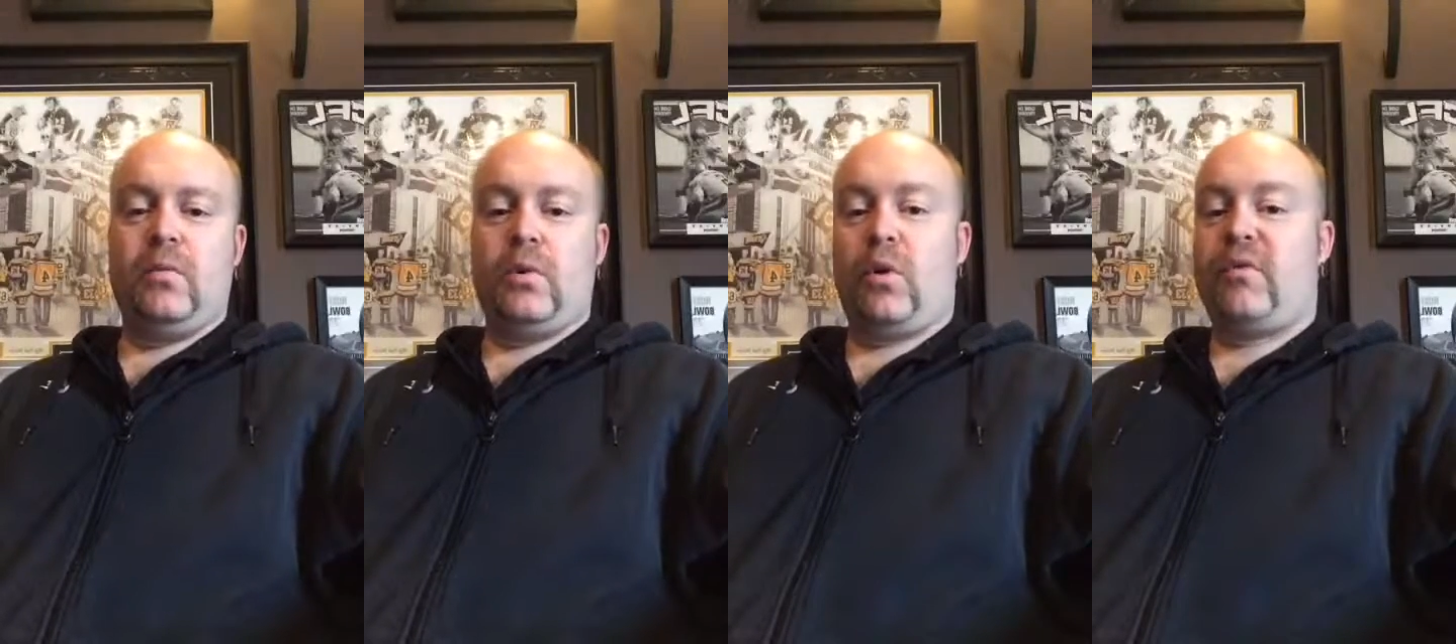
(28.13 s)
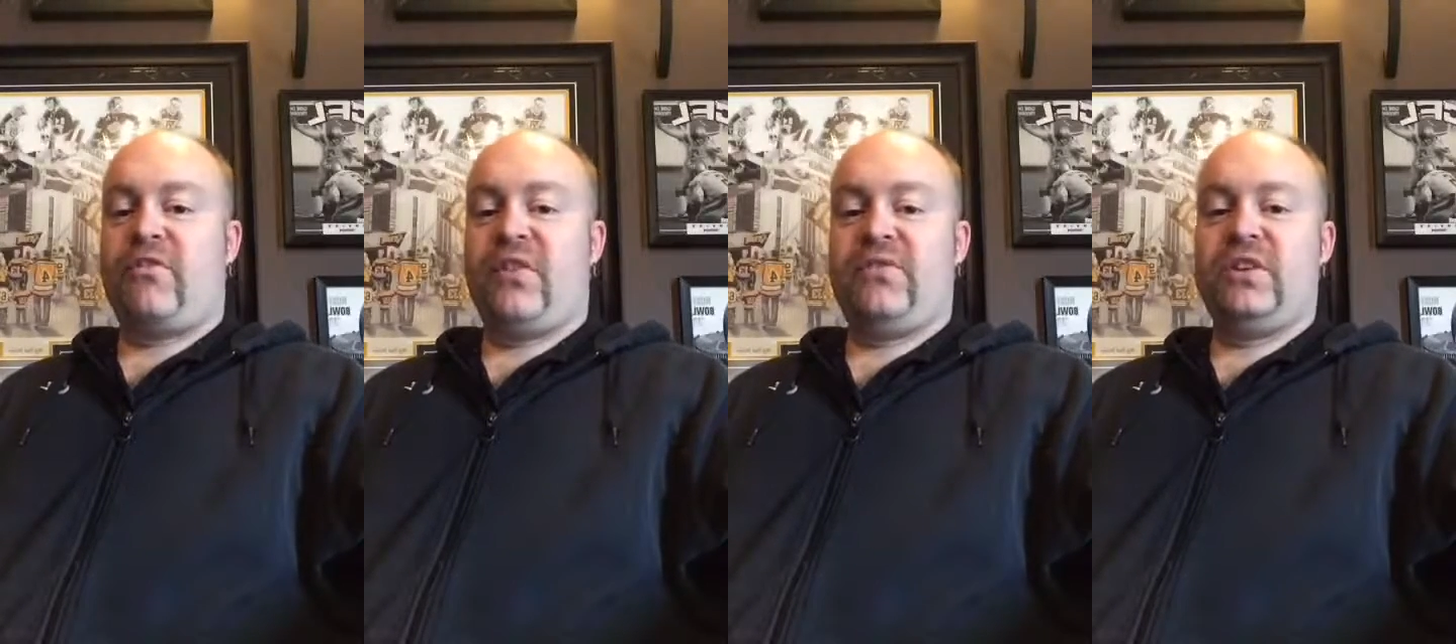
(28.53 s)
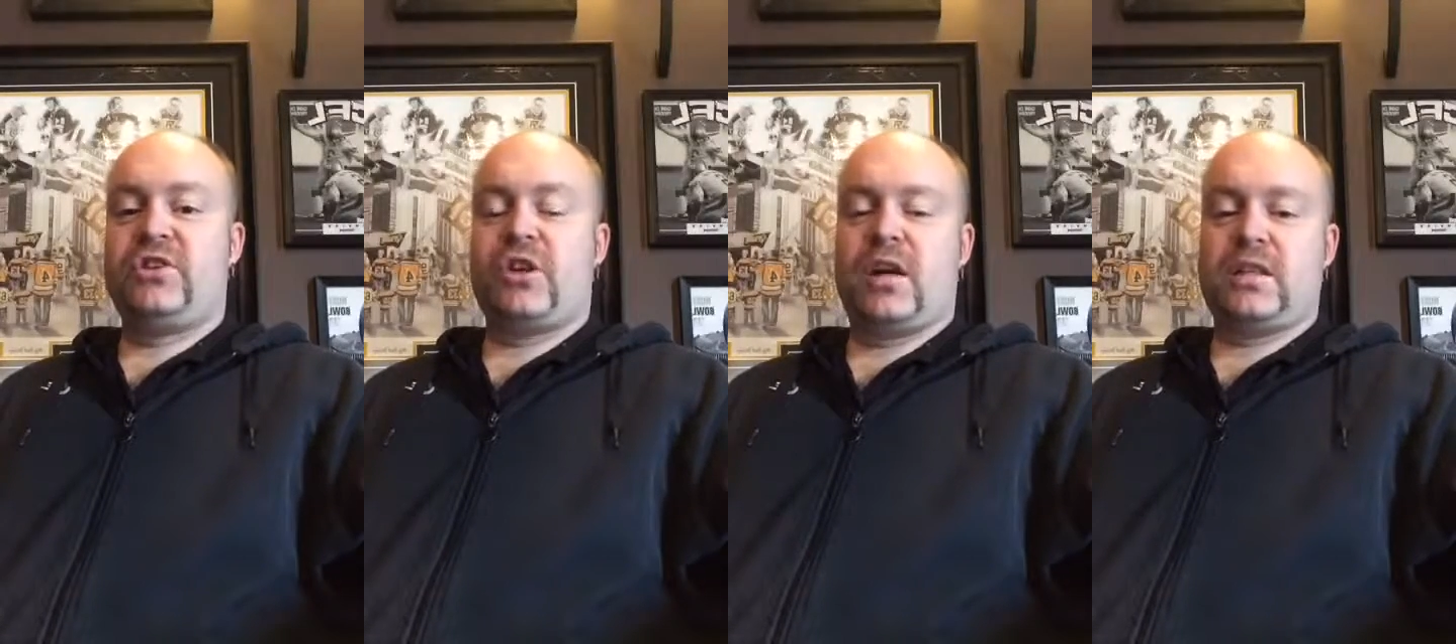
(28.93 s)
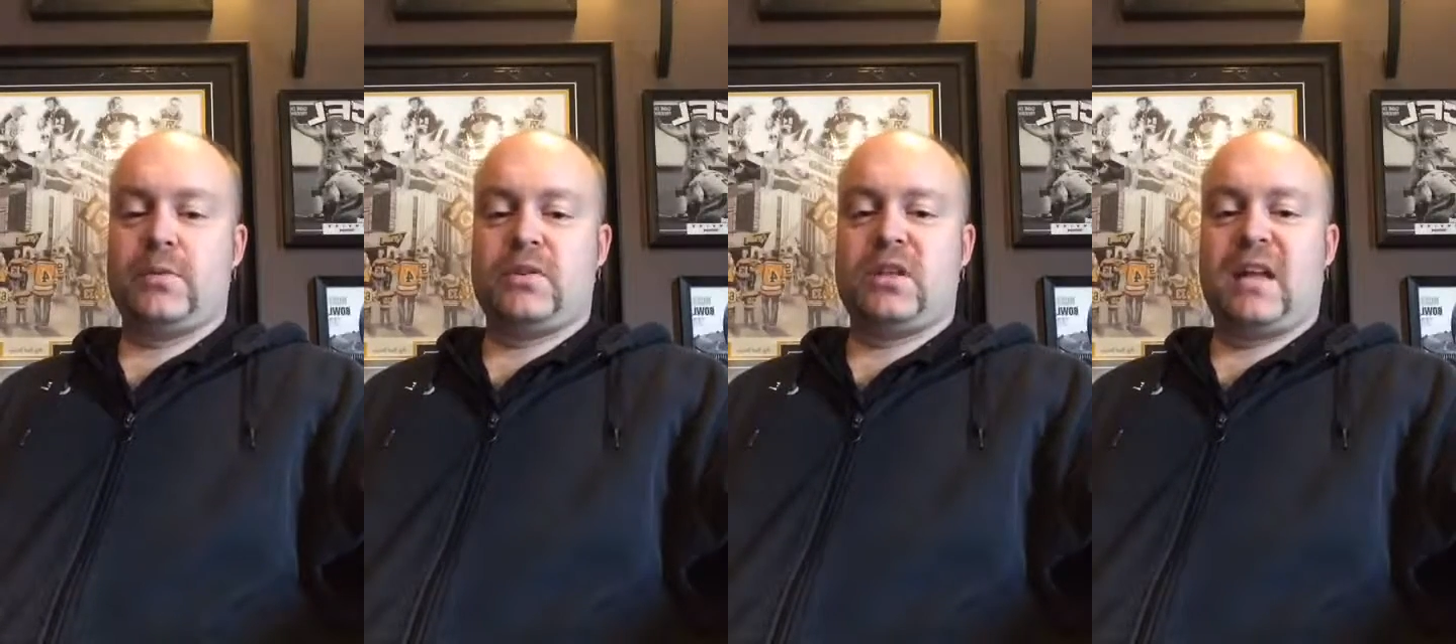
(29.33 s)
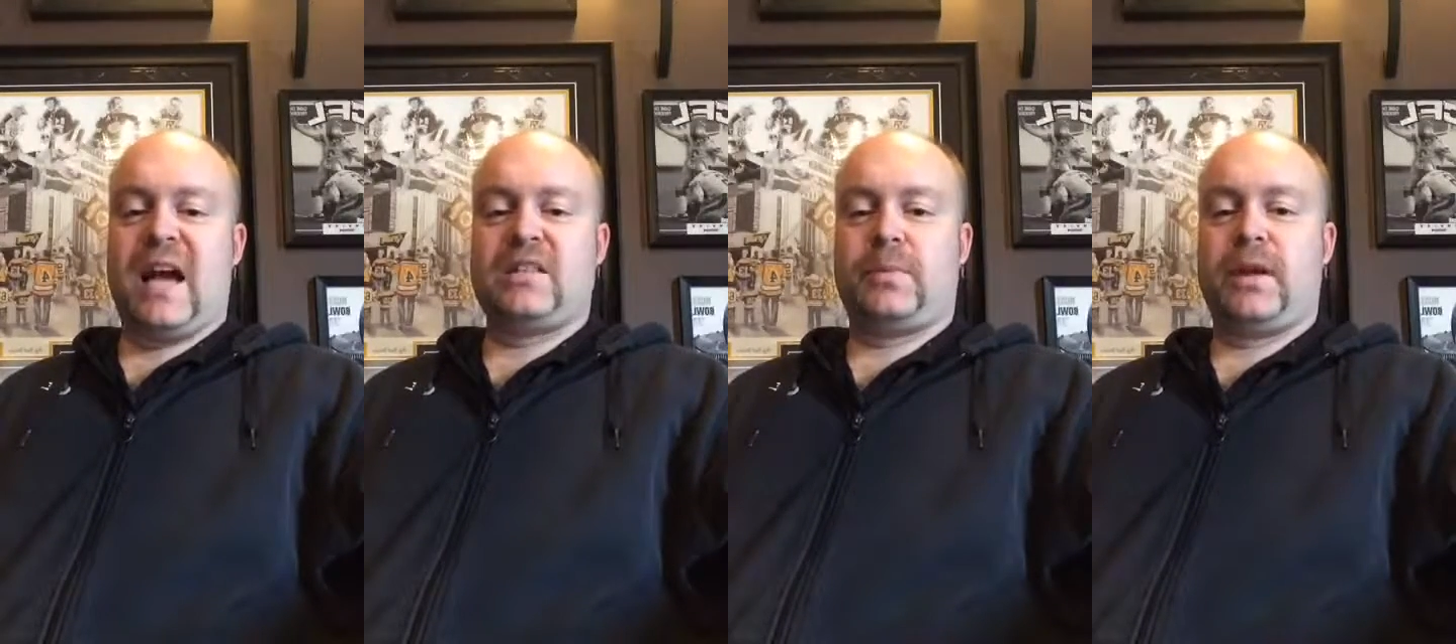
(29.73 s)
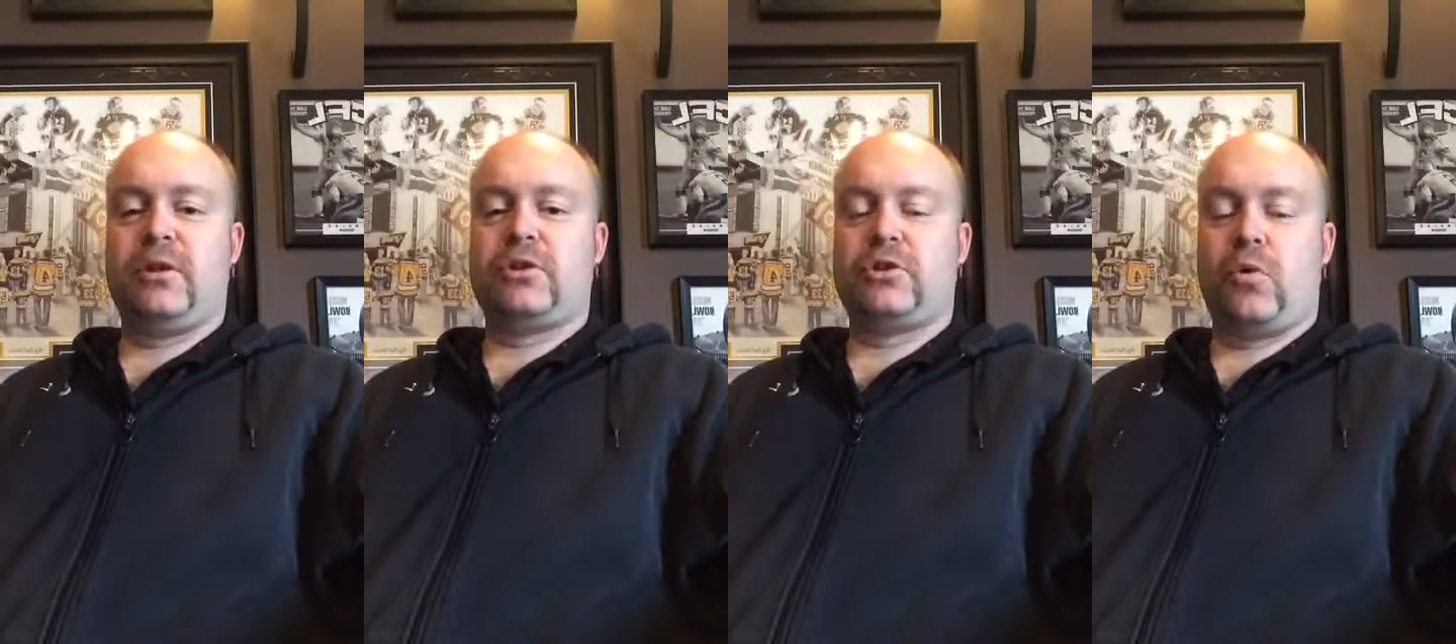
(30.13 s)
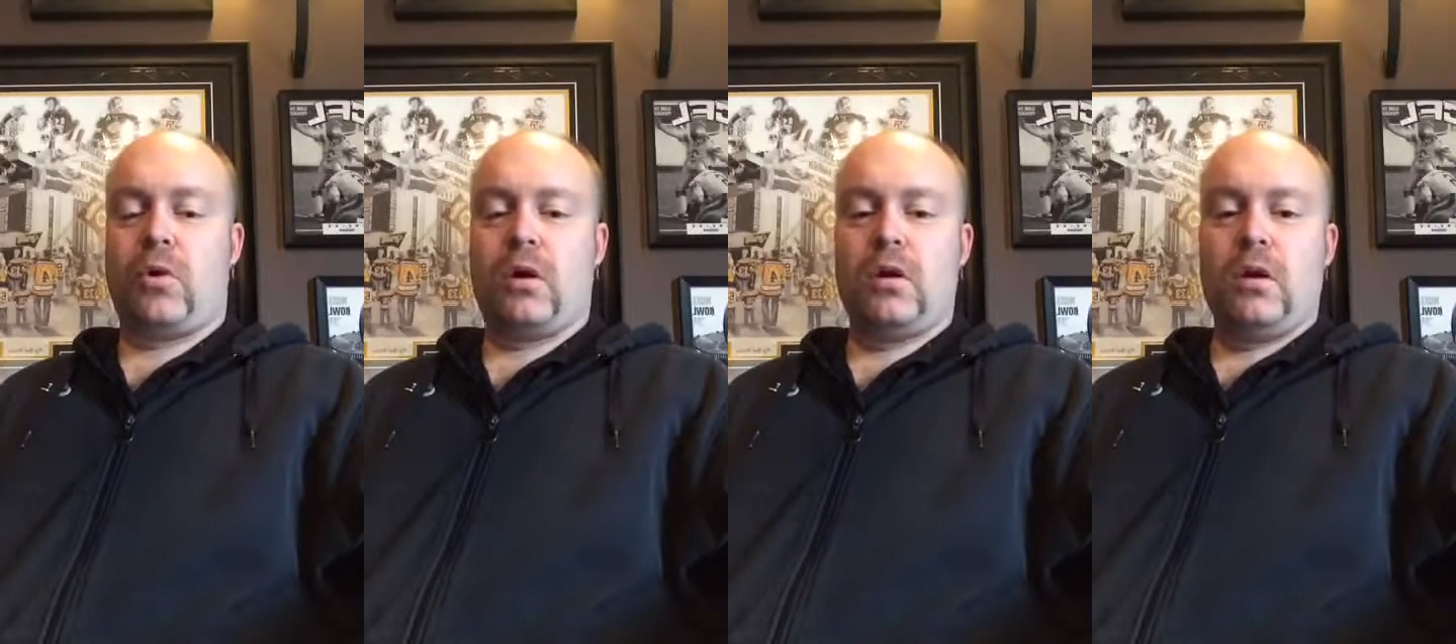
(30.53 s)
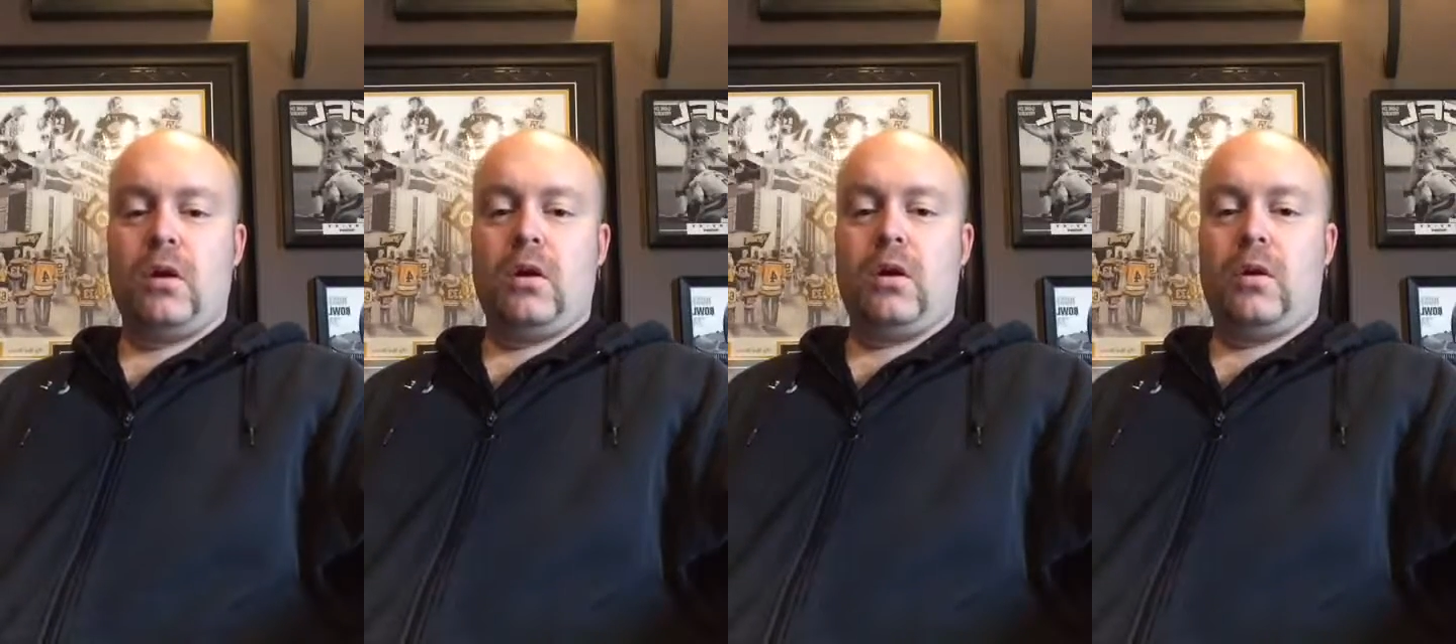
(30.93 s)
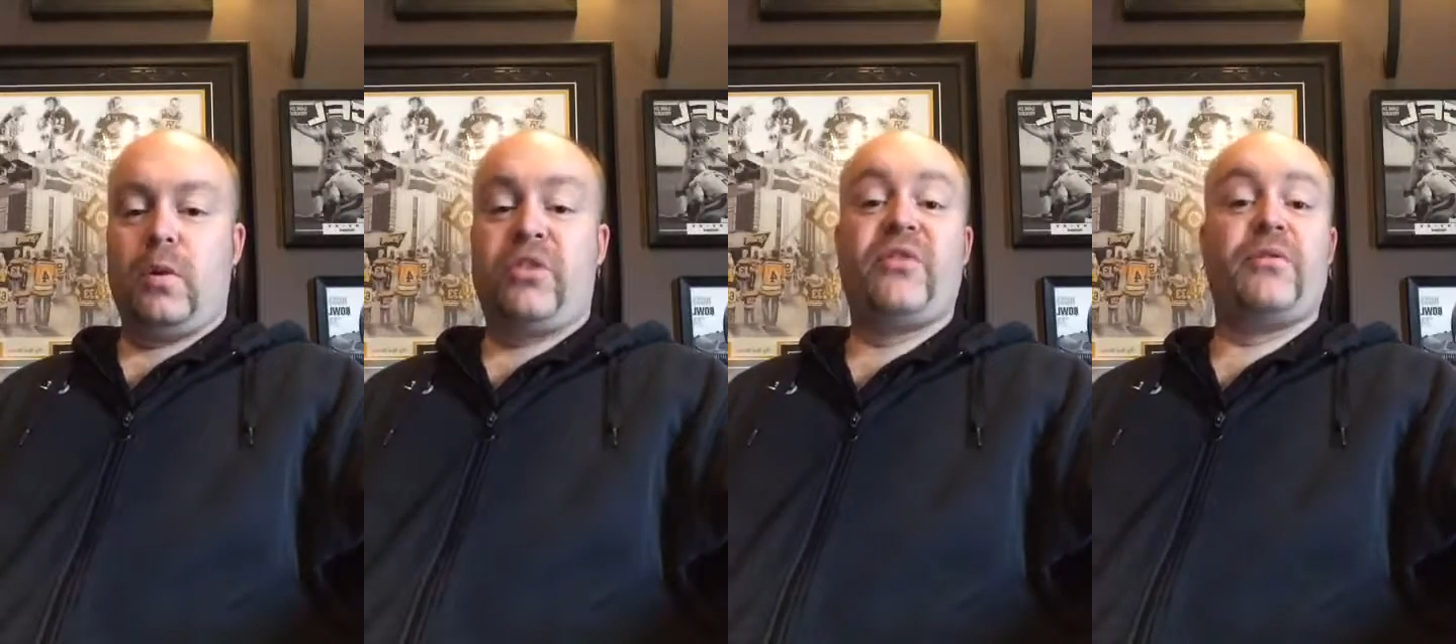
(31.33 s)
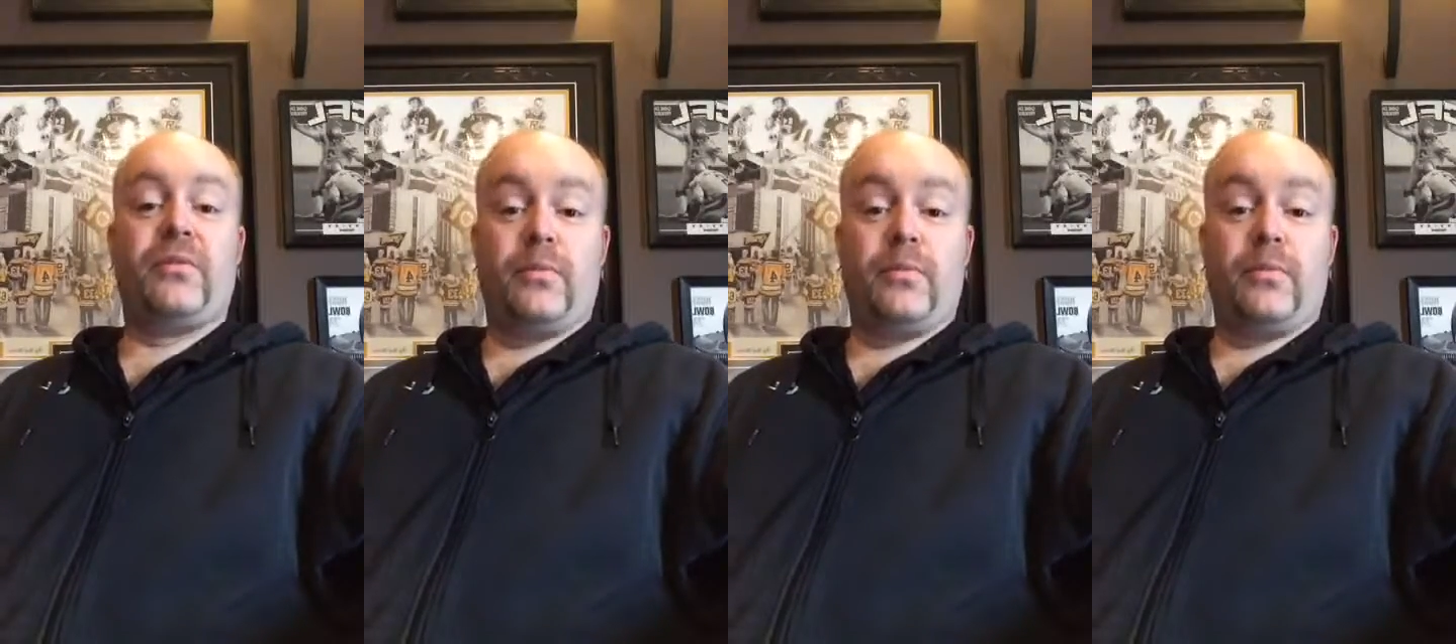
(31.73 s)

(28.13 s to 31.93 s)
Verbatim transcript: With over 50 shots, he was the last player to score with